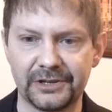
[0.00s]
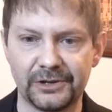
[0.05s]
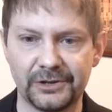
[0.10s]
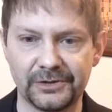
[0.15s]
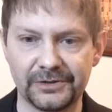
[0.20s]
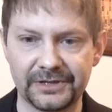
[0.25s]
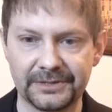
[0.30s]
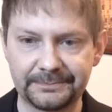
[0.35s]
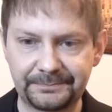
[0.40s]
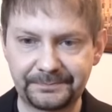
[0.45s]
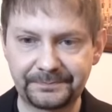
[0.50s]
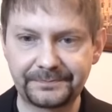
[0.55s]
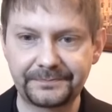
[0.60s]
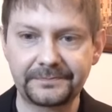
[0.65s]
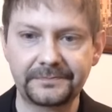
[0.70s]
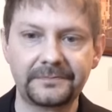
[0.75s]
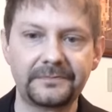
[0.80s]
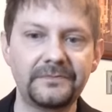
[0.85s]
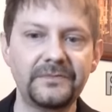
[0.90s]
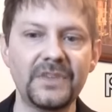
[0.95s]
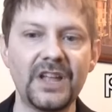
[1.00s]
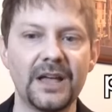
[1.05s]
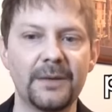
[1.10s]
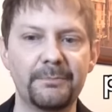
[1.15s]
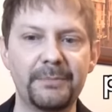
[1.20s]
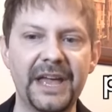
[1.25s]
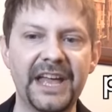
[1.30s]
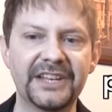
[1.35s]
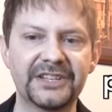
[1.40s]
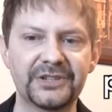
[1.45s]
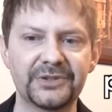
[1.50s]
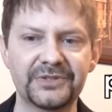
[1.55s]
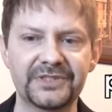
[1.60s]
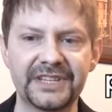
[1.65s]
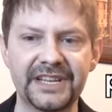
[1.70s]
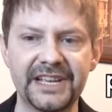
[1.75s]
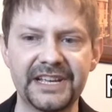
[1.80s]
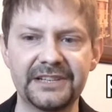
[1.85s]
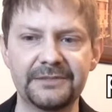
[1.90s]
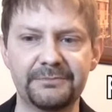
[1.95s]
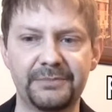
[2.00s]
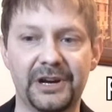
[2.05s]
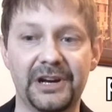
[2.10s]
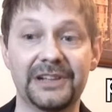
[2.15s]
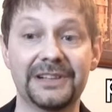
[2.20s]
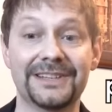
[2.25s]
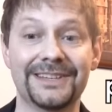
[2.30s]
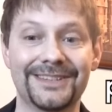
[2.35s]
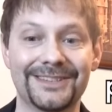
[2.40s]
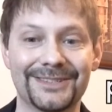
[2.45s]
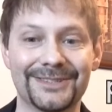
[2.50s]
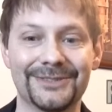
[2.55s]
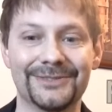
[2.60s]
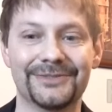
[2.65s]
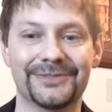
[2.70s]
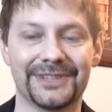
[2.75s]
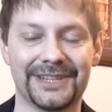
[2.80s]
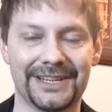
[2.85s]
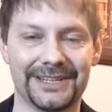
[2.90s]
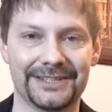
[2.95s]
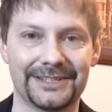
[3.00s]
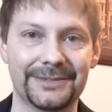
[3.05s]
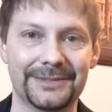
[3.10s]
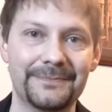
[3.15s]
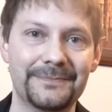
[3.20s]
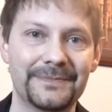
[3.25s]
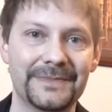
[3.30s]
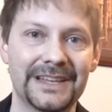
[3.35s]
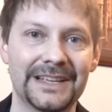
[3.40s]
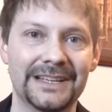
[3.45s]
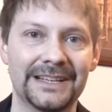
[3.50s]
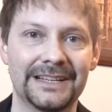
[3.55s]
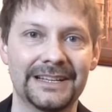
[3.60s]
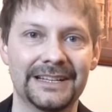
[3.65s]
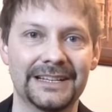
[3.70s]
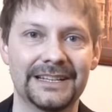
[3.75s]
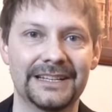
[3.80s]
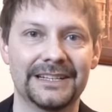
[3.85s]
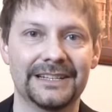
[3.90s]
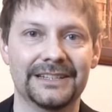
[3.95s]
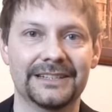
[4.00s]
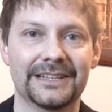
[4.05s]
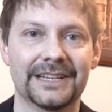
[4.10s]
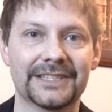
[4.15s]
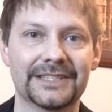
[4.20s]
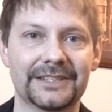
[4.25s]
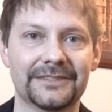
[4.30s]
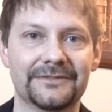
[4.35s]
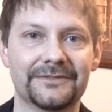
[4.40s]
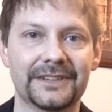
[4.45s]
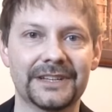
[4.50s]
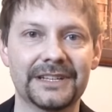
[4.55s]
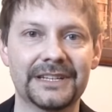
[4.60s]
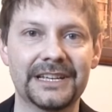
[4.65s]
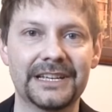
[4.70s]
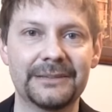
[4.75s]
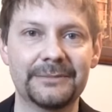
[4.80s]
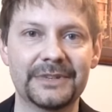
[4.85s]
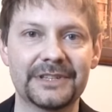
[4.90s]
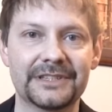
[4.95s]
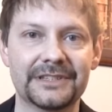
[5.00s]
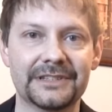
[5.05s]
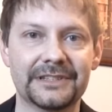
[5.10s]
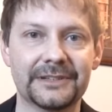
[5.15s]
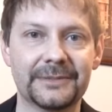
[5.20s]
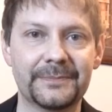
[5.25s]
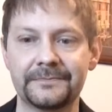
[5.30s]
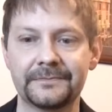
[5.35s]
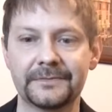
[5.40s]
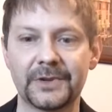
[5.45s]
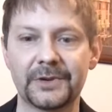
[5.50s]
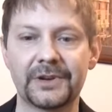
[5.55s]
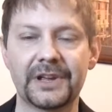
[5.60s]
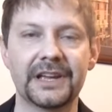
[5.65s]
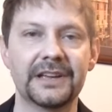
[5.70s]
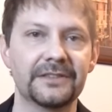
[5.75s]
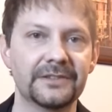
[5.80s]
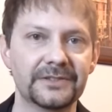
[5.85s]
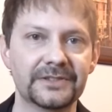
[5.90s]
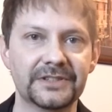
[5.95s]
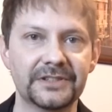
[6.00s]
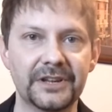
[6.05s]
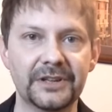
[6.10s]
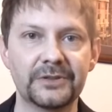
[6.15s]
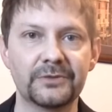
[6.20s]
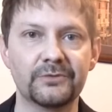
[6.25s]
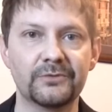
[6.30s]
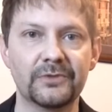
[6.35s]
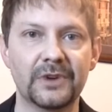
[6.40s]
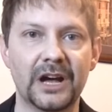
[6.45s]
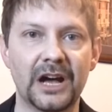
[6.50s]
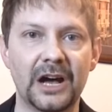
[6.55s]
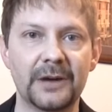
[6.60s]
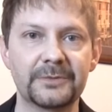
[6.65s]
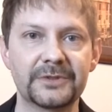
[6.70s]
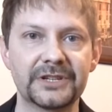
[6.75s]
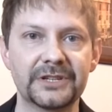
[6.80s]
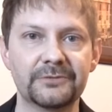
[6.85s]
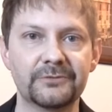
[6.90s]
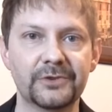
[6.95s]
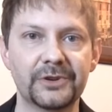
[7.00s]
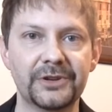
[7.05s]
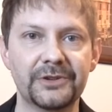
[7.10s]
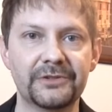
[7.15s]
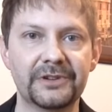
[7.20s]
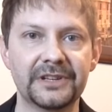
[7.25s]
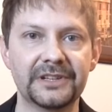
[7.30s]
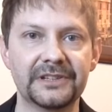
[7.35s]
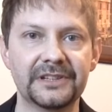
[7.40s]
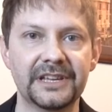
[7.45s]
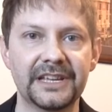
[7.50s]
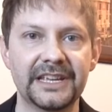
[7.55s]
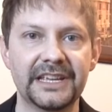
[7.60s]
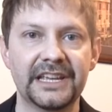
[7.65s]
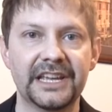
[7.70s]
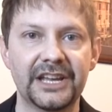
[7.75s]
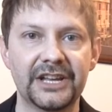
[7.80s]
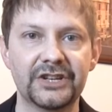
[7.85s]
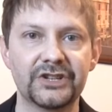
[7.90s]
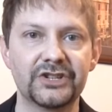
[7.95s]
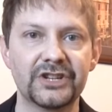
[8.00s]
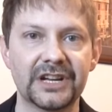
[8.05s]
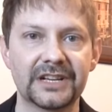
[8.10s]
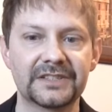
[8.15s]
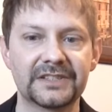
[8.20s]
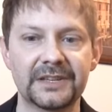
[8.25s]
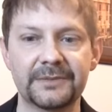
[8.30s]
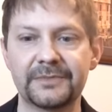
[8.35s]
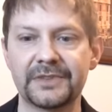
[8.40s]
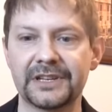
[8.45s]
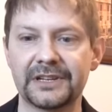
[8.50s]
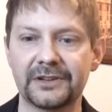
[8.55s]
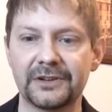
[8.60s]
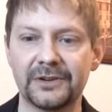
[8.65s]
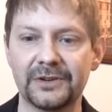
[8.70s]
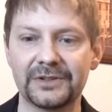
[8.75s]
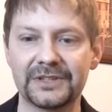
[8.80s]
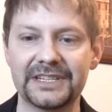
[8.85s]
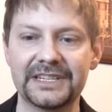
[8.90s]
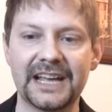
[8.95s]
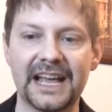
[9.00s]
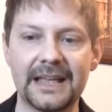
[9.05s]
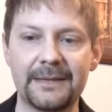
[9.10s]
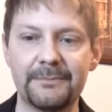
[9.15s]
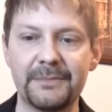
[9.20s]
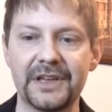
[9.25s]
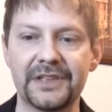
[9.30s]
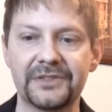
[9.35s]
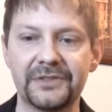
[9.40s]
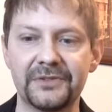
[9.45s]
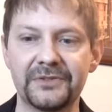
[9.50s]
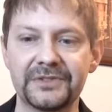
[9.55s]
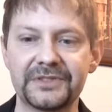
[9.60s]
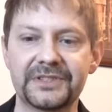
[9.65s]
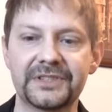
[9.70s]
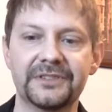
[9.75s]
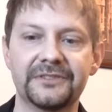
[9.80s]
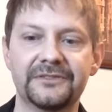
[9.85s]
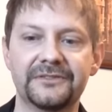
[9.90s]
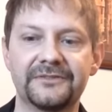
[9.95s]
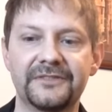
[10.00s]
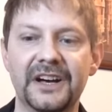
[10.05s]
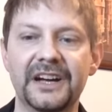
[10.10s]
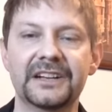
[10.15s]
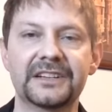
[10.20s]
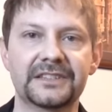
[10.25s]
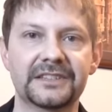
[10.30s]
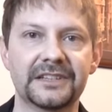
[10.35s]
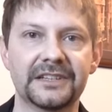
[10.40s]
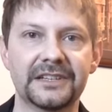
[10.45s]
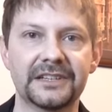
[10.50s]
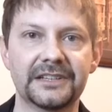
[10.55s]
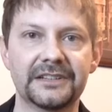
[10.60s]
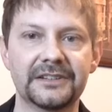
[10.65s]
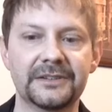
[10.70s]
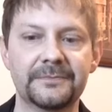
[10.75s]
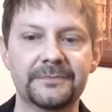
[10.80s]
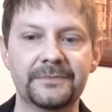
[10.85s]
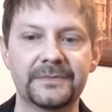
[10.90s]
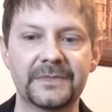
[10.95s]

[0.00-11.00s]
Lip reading: called pentosan polysulfate. That's a fun name, isn't it? Okay, there's another option where you can inject something called dimethyl sulfoxide